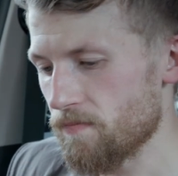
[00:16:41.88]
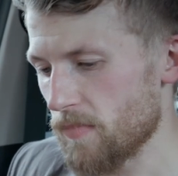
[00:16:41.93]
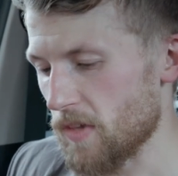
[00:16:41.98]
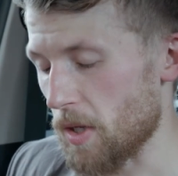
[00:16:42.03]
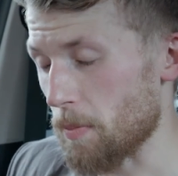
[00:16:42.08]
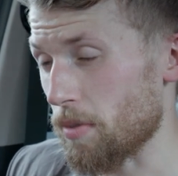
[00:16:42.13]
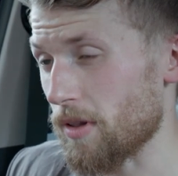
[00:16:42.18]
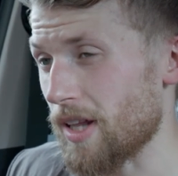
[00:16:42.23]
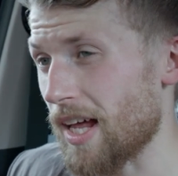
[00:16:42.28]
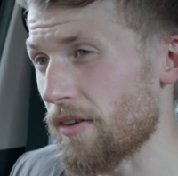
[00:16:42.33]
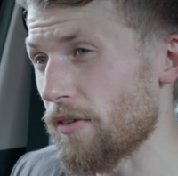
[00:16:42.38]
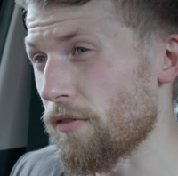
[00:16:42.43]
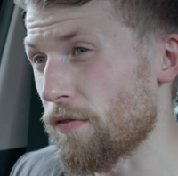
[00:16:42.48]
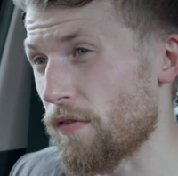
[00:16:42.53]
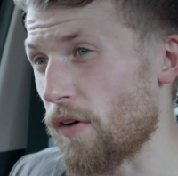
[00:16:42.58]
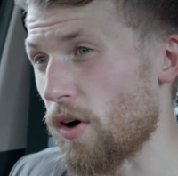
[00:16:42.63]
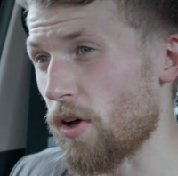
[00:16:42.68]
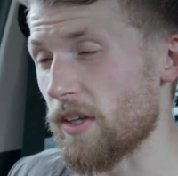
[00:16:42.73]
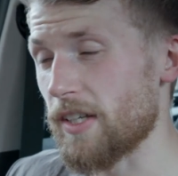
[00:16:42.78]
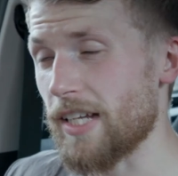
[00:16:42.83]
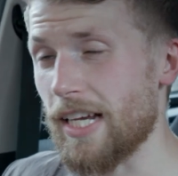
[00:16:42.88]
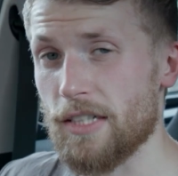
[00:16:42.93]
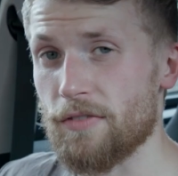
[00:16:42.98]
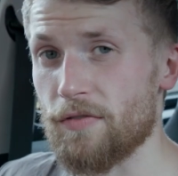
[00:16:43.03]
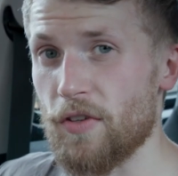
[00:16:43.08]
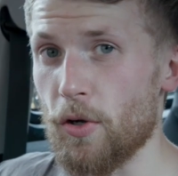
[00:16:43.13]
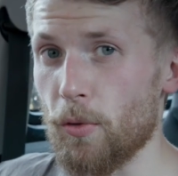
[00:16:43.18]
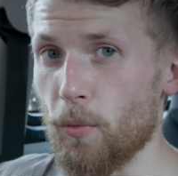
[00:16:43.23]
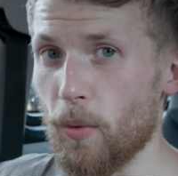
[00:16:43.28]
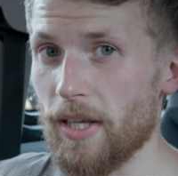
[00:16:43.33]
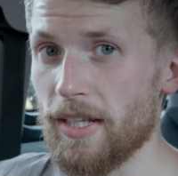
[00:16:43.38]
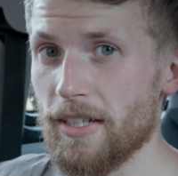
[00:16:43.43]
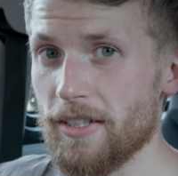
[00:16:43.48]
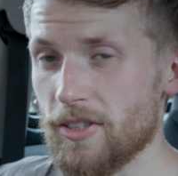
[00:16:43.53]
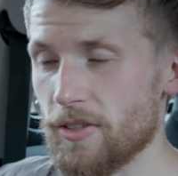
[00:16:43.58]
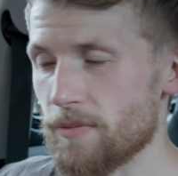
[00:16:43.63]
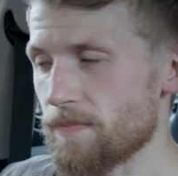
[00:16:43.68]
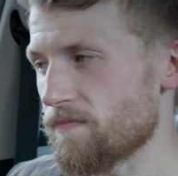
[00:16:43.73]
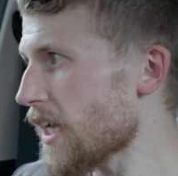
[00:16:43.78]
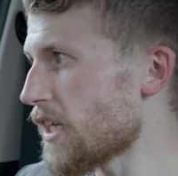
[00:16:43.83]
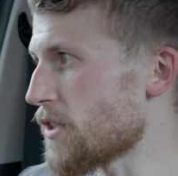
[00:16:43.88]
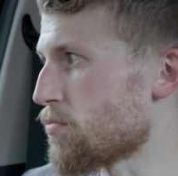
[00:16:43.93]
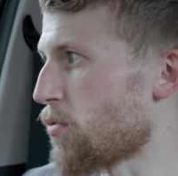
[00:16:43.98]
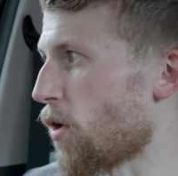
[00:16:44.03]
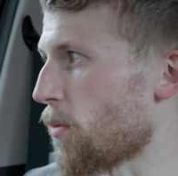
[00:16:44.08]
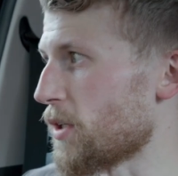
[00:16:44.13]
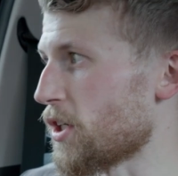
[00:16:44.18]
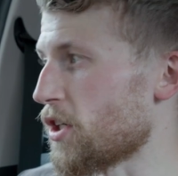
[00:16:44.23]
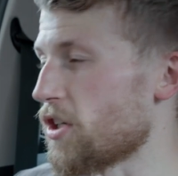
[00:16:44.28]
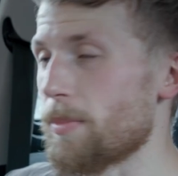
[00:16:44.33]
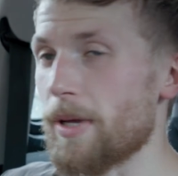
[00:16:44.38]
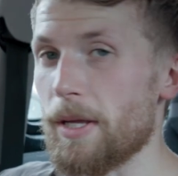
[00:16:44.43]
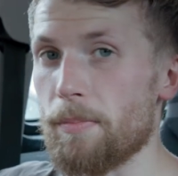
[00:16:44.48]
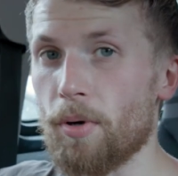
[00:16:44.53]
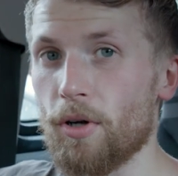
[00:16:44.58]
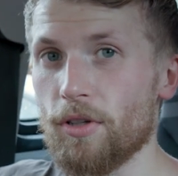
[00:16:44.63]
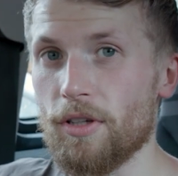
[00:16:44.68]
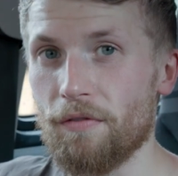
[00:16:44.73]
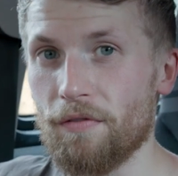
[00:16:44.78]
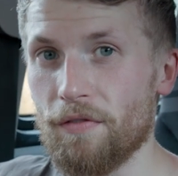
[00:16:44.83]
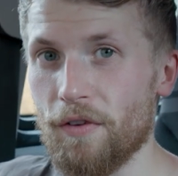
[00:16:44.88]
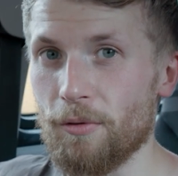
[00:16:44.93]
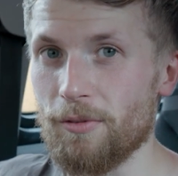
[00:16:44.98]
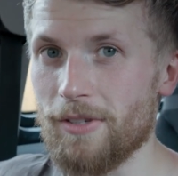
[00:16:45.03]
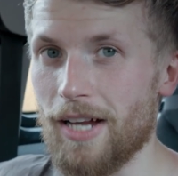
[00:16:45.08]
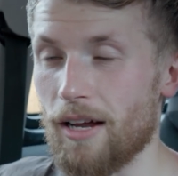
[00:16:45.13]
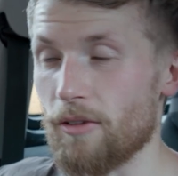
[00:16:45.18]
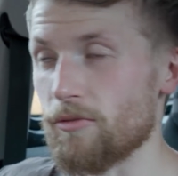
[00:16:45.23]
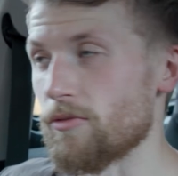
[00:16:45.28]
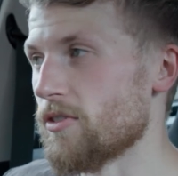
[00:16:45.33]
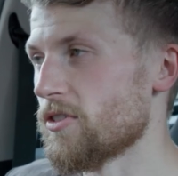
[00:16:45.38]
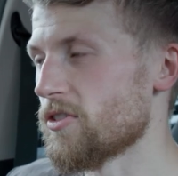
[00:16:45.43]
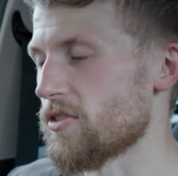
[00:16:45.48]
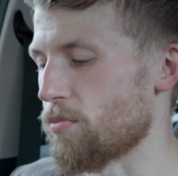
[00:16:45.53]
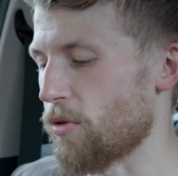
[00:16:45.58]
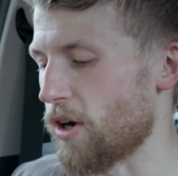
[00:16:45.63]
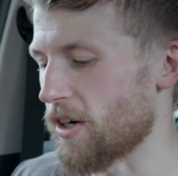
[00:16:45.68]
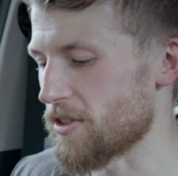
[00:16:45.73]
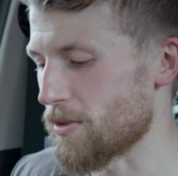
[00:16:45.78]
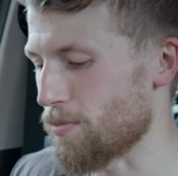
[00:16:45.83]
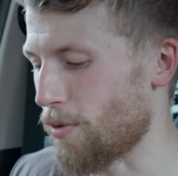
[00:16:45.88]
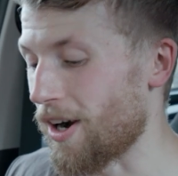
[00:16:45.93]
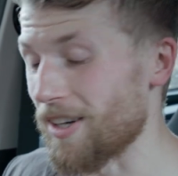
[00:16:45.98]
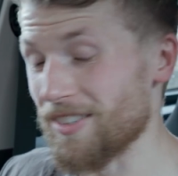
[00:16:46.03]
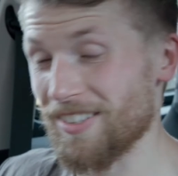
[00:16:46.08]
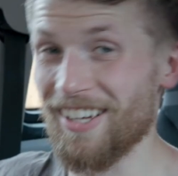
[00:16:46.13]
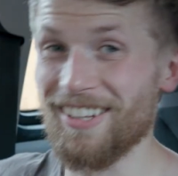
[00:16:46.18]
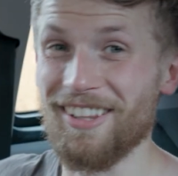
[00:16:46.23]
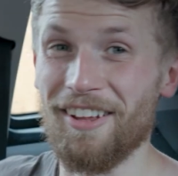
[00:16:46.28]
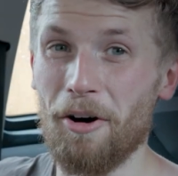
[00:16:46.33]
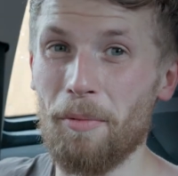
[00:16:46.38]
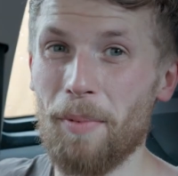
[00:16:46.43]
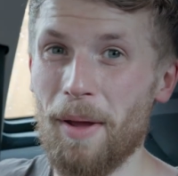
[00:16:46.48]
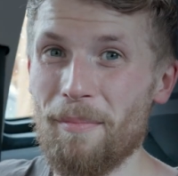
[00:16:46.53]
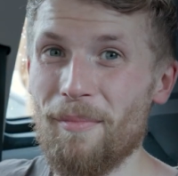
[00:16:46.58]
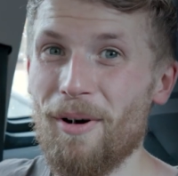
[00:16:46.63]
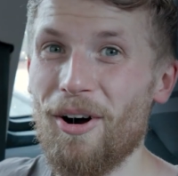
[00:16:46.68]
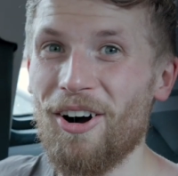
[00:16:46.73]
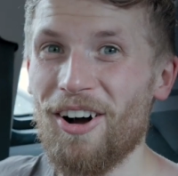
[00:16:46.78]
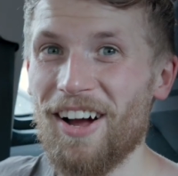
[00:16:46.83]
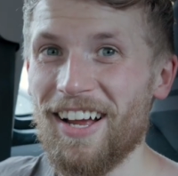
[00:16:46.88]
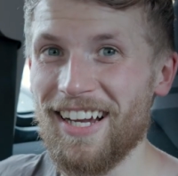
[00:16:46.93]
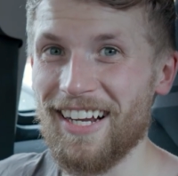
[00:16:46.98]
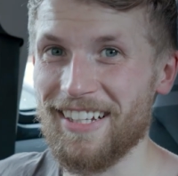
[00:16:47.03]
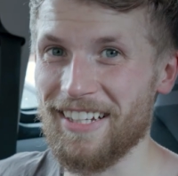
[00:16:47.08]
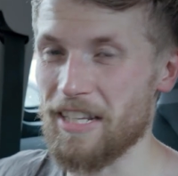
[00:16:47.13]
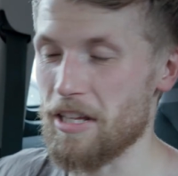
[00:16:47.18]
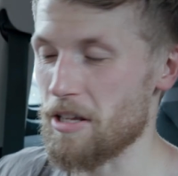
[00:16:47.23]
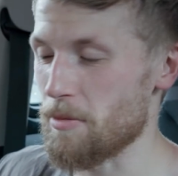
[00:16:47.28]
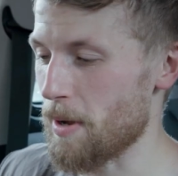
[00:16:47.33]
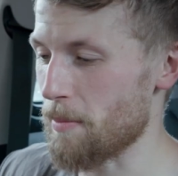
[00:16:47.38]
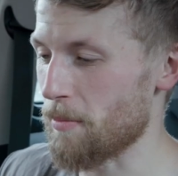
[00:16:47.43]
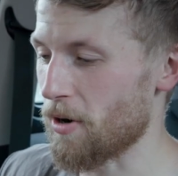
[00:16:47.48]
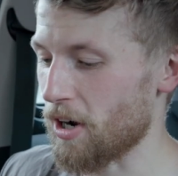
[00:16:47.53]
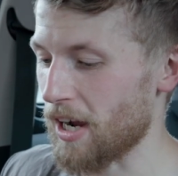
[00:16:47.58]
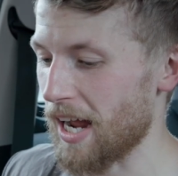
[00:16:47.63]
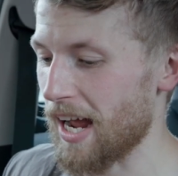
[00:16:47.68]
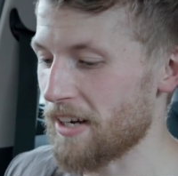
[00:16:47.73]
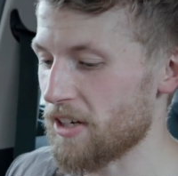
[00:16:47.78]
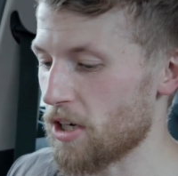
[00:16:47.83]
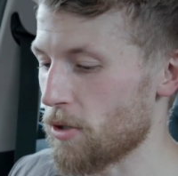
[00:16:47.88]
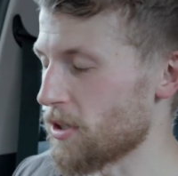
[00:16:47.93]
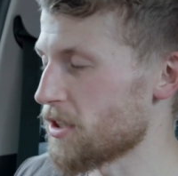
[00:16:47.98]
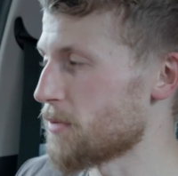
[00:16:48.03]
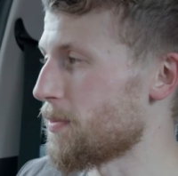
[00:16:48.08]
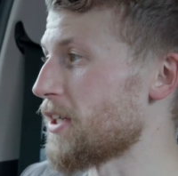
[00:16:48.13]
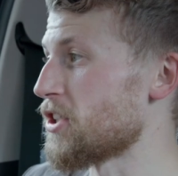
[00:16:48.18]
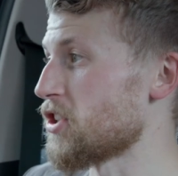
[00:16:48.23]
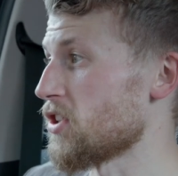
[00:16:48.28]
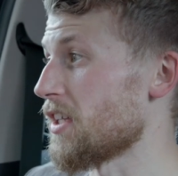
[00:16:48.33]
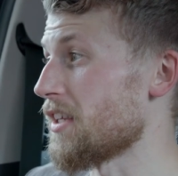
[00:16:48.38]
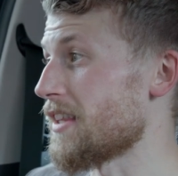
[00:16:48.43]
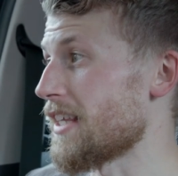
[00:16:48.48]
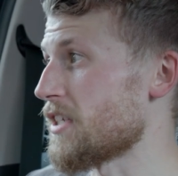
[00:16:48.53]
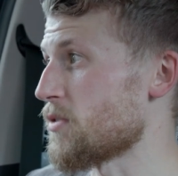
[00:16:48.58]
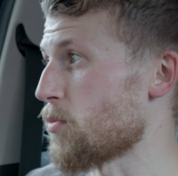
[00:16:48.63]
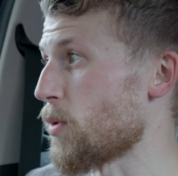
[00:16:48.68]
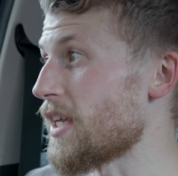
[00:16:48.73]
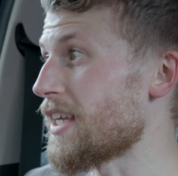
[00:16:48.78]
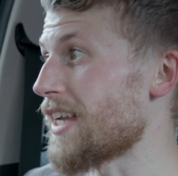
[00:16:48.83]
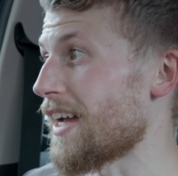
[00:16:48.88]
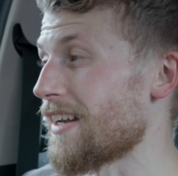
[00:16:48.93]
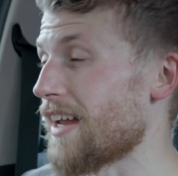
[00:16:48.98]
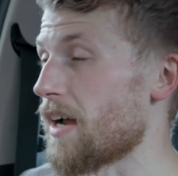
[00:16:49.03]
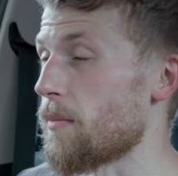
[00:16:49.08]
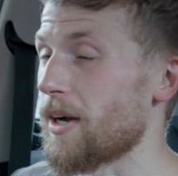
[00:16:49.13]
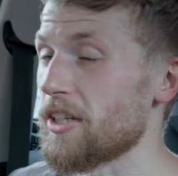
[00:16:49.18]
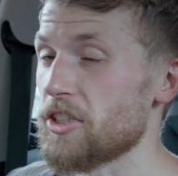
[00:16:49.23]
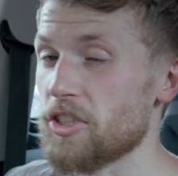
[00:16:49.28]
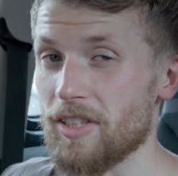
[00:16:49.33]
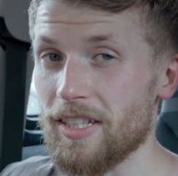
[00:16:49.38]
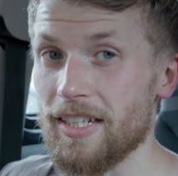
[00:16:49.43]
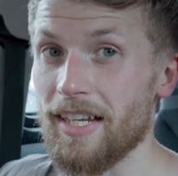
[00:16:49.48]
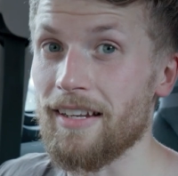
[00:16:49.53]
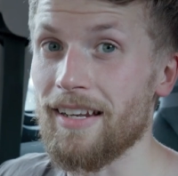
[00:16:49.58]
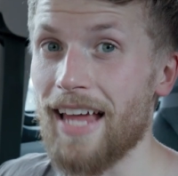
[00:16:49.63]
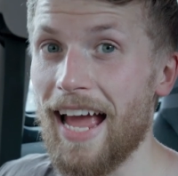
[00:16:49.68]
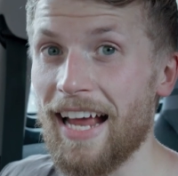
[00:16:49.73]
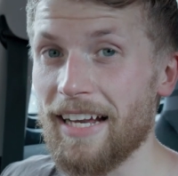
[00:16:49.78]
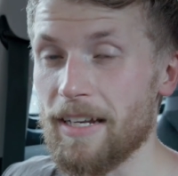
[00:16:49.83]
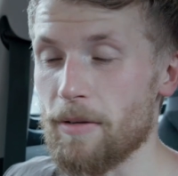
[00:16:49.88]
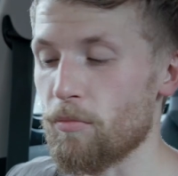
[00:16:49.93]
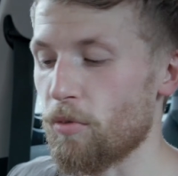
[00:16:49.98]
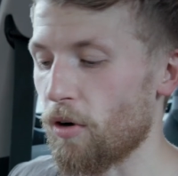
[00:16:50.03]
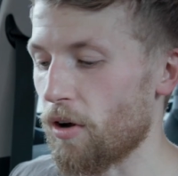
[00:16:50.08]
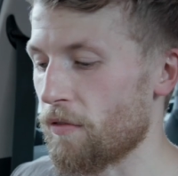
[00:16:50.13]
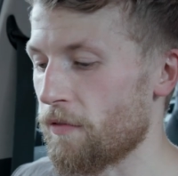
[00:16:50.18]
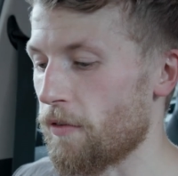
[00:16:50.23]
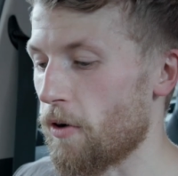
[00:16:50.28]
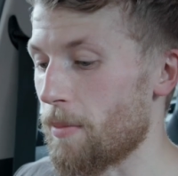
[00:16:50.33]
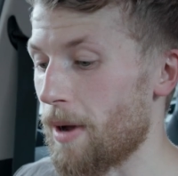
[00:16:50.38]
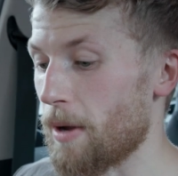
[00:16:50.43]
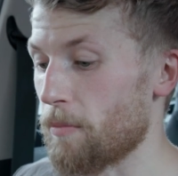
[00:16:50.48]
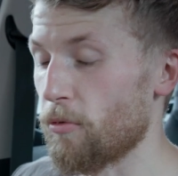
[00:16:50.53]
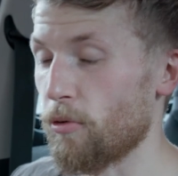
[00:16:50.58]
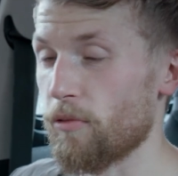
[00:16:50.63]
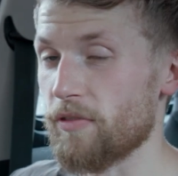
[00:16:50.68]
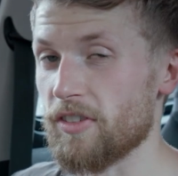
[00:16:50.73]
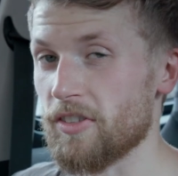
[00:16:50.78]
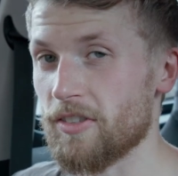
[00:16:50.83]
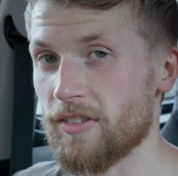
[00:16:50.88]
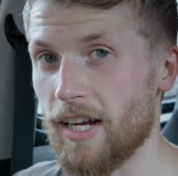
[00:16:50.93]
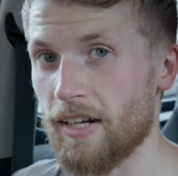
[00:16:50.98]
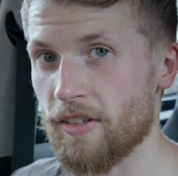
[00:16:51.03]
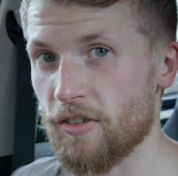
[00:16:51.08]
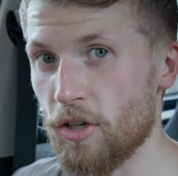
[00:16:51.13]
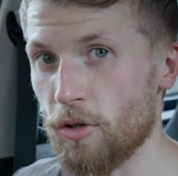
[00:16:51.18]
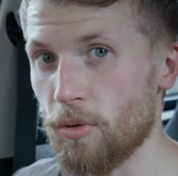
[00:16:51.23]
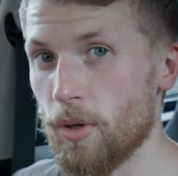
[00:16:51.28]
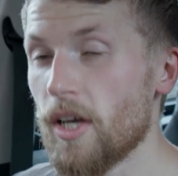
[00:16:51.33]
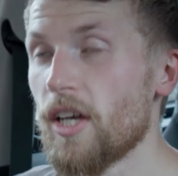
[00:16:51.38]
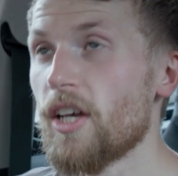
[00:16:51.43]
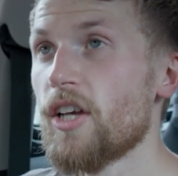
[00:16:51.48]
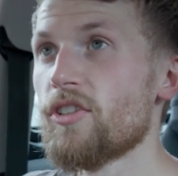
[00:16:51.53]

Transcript: The plan for the next few weeks is probably going to be pulling food down, surprise, surprise, a little bit more and adding in a bit more cardio, especially this weekend. I'm actually in Edinburgh for my brother's stag do.